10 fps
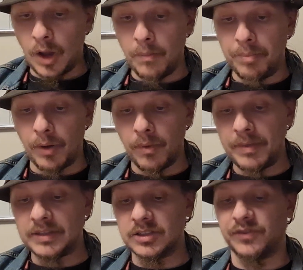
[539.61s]
But what
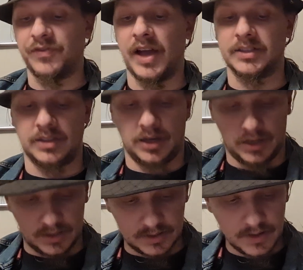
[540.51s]
makes this
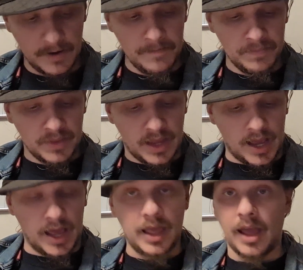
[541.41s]
fascinating is at